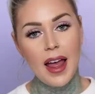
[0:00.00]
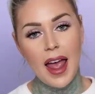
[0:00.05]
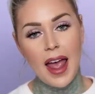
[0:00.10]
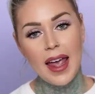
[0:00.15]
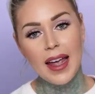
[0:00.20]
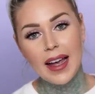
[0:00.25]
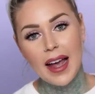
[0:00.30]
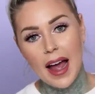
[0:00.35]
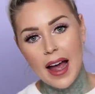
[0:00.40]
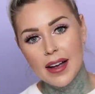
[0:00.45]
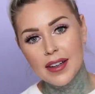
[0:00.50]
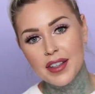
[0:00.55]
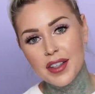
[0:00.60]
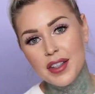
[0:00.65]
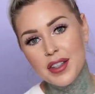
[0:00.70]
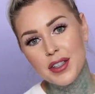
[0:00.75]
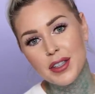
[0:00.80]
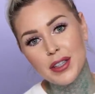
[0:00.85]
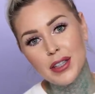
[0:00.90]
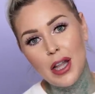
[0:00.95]
Hey guys,
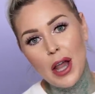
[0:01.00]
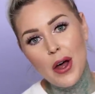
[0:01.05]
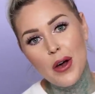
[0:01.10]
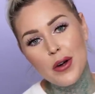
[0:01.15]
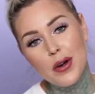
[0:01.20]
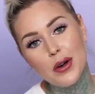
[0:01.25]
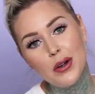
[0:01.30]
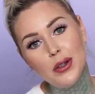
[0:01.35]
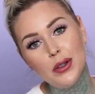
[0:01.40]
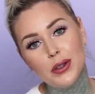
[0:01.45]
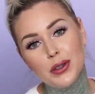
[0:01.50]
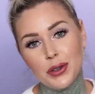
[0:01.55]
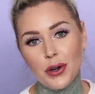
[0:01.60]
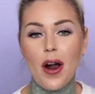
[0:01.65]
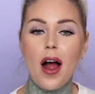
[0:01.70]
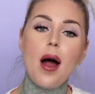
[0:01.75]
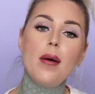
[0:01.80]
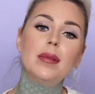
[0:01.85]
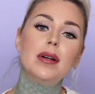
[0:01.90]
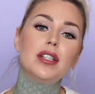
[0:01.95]
it's your local
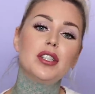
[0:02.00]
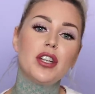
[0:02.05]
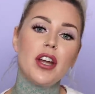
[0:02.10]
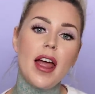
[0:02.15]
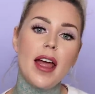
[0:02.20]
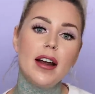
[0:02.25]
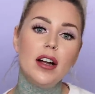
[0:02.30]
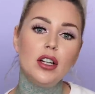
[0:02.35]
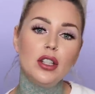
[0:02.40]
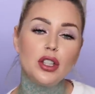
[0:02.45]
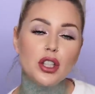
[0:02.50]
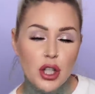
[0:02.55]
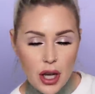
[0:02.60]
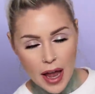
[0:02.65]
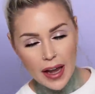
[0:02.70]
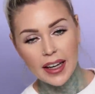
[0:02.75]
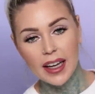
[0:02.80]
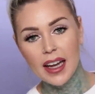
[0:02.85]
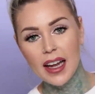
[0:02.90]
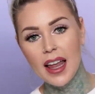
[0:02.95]
drama channel
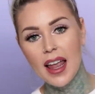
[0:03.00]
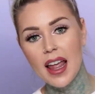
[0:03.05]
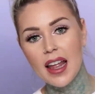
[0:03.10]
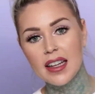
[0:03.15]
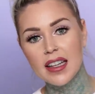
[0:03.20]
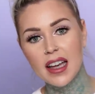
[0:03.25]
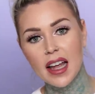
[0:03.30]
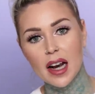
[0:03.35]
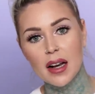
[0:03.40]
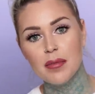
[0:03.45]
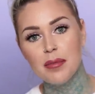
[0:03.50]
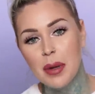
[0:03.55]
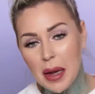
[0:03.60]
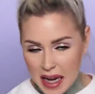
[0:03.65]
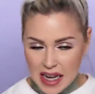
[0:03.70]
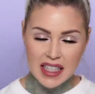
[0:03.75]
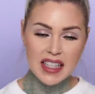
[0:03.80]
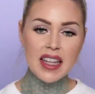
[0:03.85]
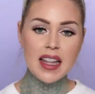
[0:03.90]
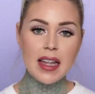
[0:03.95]
checking in to get a
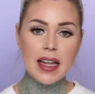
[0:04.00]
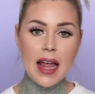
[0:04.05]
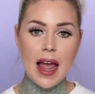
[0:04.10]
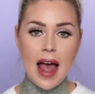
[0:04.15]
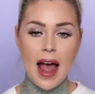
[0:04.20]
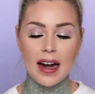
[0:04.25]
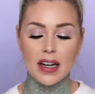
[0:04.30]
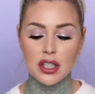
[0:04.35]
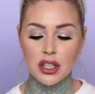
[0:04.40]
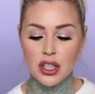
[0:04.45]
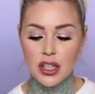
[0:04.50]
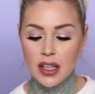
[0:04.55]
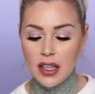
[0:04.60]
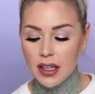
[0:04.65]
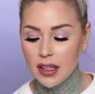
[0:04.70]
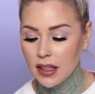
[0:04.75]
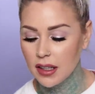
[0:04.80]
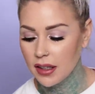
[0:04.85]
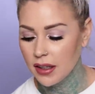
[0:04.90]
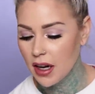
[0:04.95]
piece of the
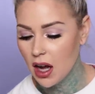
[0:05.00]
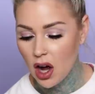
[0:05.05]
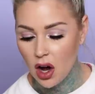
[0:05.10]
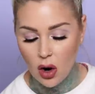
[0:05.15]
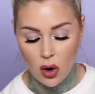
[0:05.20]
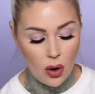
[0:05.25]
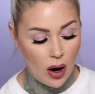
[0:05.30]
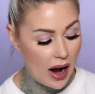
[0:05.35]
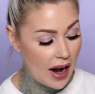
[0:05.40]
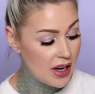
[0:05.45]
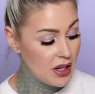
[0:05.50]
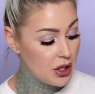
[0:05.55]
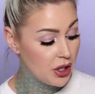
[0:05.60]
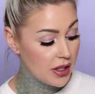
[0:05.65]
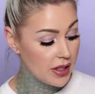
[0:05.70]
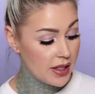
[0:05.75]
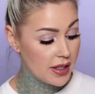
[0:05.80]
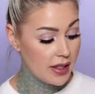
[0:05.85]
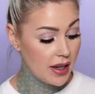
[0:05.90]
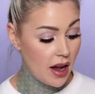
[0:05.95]
action. No, I
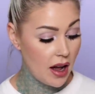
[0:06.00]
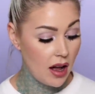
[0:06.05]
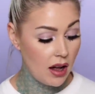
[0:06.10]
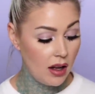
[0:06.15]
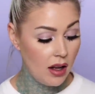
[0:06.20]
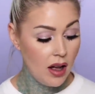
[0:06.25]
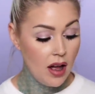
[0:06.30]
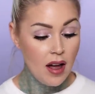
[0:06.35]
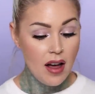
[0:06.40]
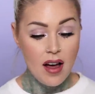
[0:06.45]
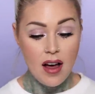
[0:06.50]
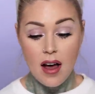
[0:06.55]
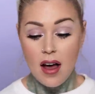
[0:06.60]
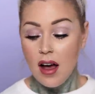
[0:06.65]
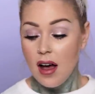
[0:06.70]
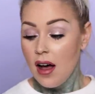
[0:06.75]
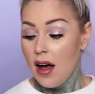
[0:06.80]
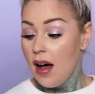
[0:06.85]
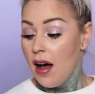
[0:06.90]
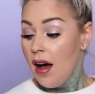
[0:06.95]
just
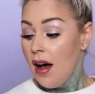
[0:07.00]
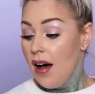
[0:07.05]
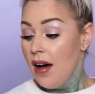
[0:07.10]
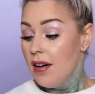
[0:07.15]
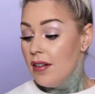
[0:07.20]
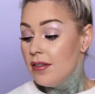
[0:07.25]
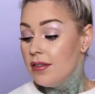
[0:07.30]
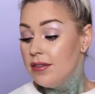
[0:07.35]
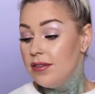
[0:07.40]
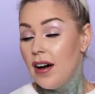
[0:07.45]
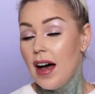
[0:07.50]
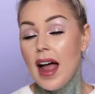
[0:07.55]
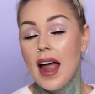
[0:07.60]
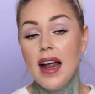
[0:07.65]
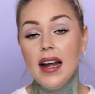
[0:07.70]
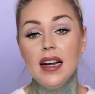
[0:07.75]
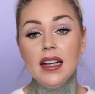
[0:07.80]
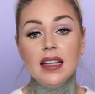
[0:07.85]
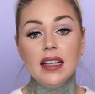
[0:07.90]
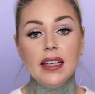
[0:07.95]

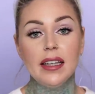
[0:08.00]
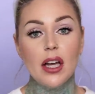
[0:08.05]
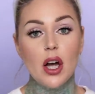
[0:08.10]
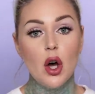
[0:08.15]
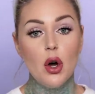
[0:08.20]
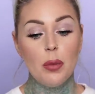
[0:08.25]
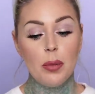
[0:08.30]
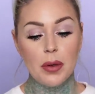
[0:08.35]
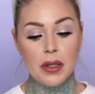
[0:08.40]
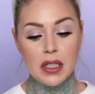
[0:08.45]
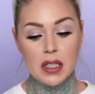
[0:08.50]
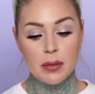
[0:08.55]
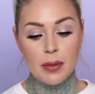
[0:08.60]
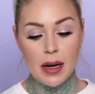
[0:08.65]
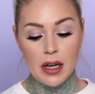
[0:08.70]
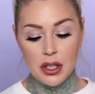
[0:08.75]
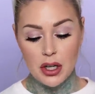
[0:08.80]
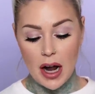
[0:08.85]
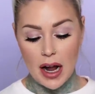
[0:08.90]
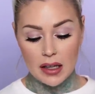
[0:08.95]
finally opened
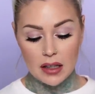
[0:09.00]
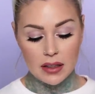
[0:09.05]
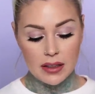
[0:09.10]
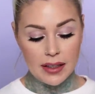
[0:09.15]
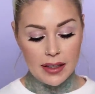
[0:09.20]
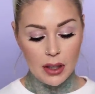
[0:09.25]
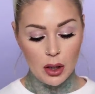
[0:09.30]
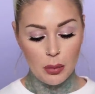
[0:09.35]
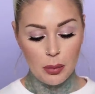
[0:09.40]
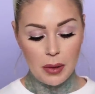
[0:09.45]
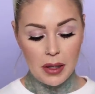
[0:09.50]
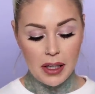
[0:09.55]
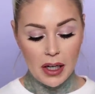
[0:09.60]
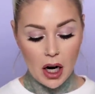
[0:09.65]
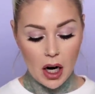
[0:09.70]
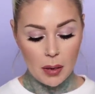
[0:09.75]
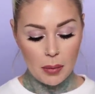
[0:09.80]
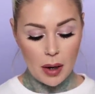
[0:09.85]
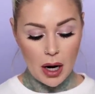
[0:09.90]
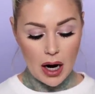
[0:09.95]
my Jaclyn Hill
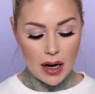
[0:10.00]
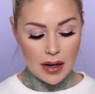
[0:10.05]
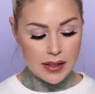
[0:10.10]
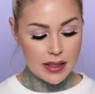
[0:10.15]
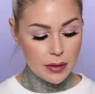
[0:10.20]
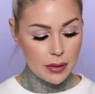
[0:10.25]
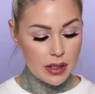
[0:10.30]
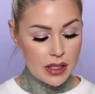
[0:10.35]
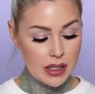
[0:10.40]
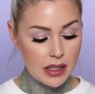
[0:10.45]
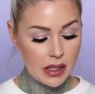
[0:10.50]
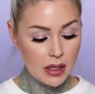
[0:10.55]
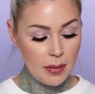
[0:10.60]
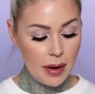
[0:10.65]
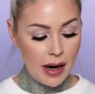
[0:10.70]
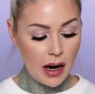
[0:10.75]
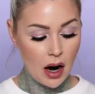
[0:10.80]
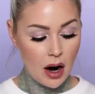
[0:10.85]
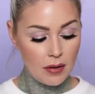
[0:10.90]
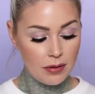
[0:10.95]
PR box. It was sitting in
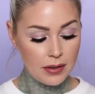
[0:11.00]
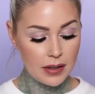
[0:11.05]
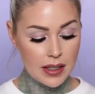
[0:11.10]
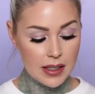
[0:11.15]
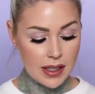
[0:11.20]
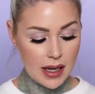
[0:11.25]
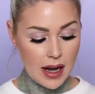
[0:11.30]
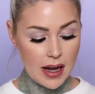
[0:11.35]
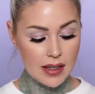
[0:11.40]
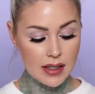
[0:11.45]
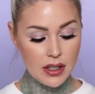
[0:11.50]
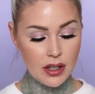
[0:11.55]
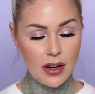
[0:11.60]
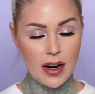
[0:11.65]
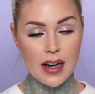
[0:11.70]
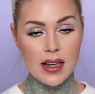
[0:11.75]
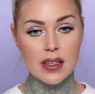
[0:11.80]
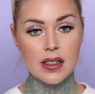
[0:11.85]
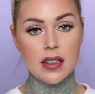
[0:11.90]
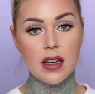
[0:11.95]
my office, as you
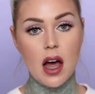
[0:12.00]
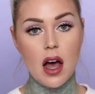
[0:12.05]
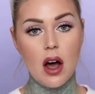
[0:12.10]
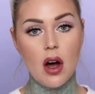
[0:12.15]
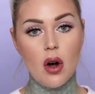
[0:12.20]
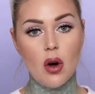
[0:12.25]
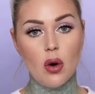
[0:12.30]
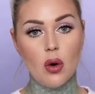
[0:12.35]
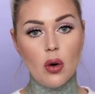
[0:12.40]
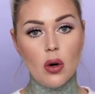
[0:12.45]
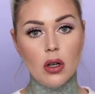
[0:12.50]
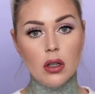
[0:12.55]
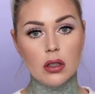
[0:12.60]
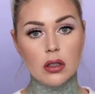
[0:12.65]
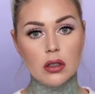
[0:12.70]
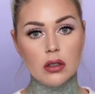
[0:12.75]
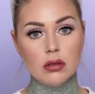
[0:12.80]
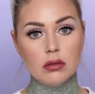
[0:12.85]
guys know.